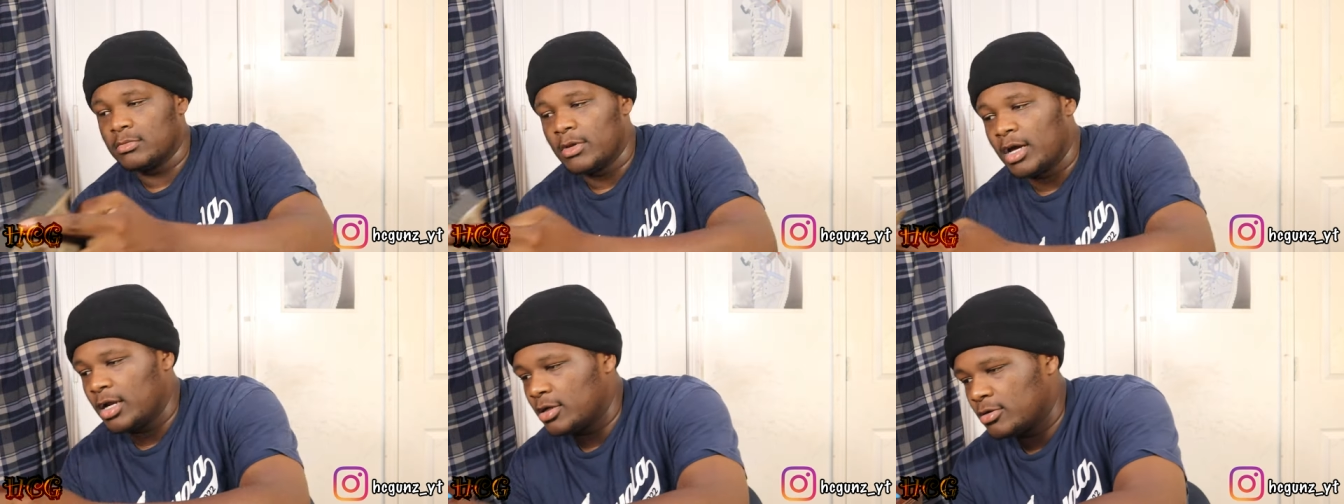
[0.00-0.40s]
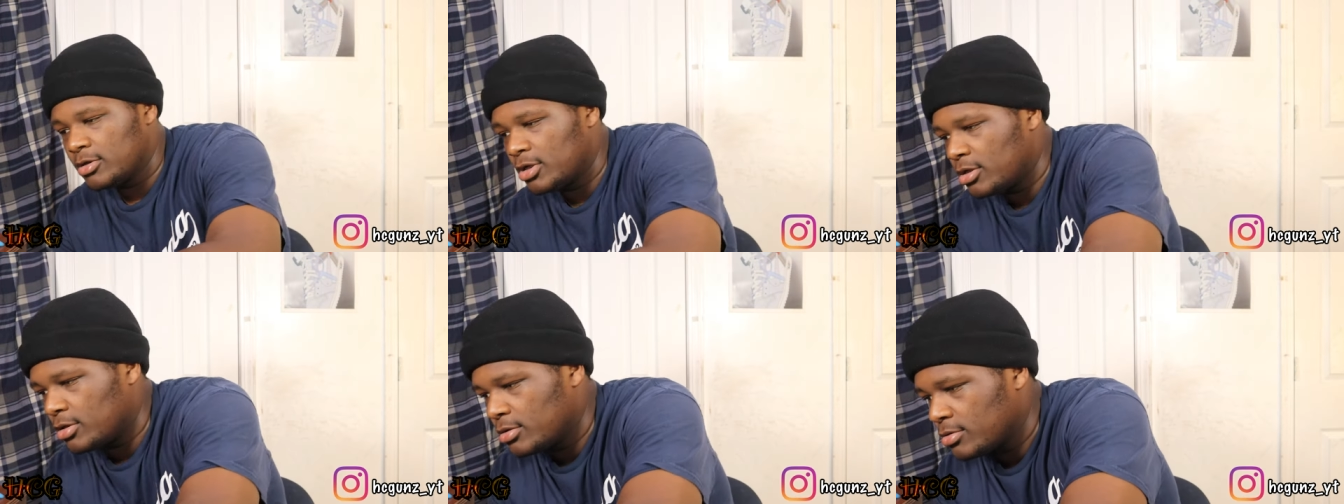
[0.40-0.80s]
I don't
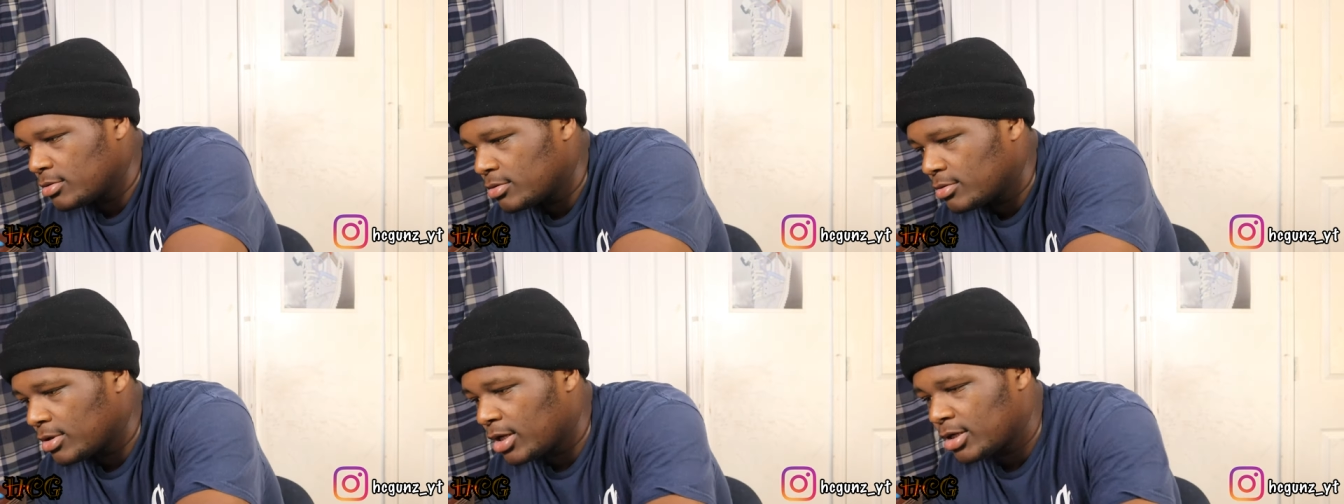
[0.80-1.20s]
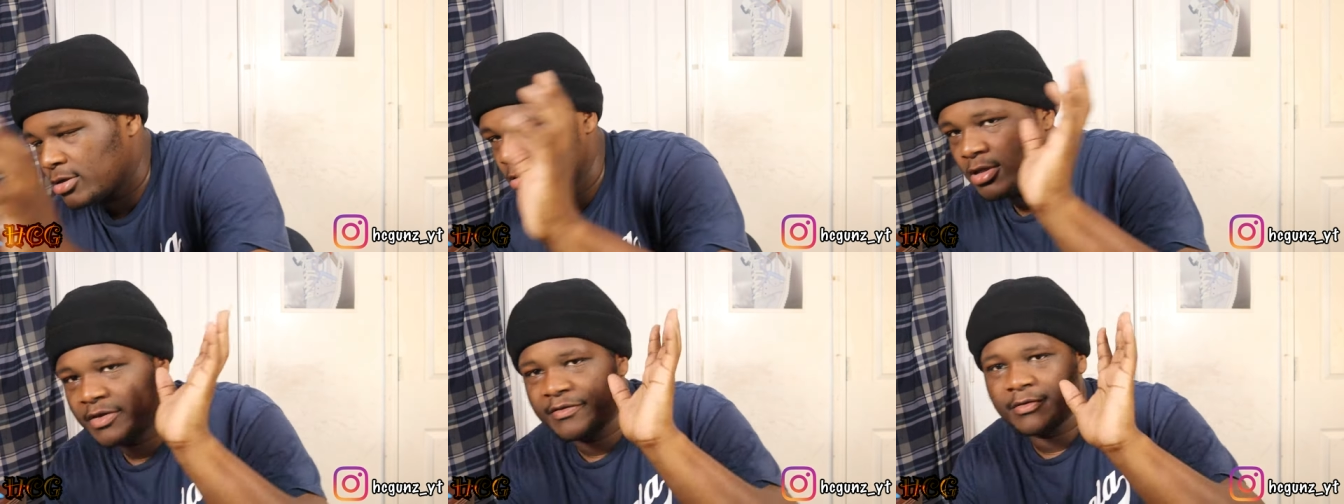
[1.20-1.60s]
know. I
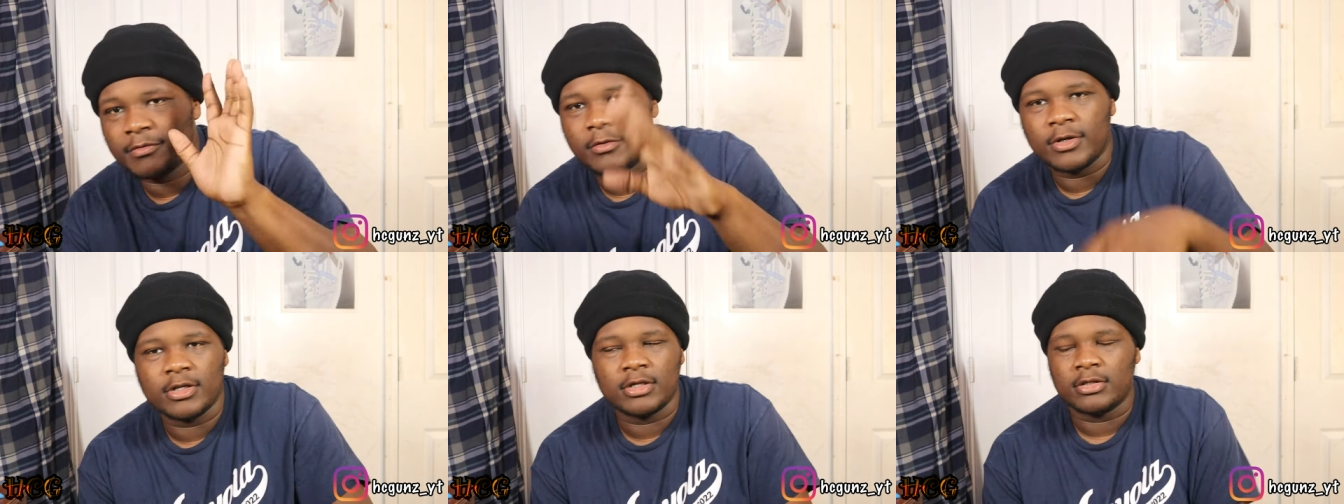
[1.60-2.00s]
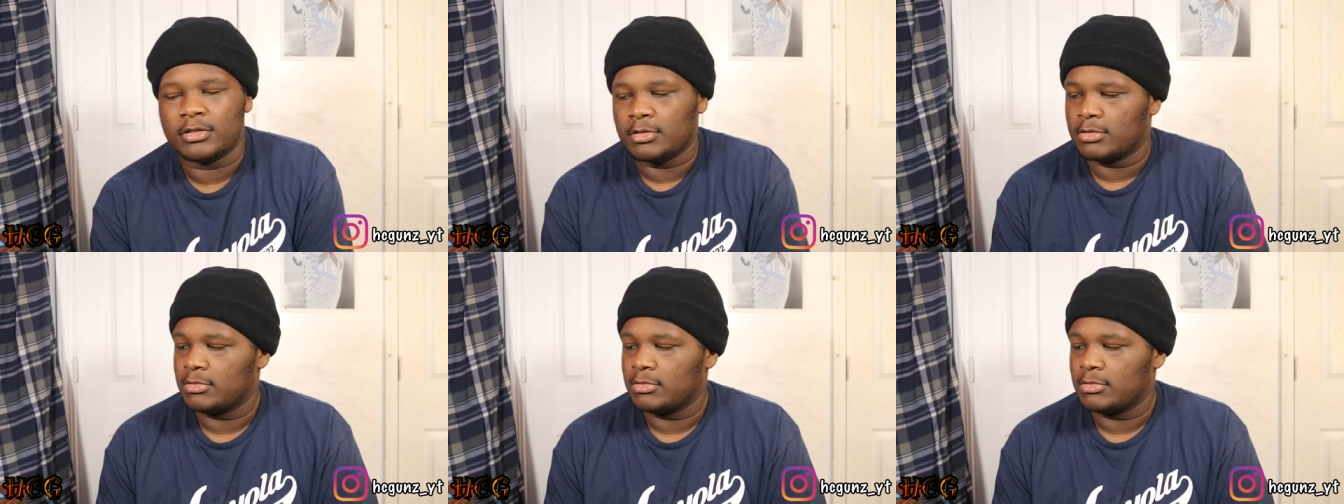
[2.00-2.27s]
don't even want to.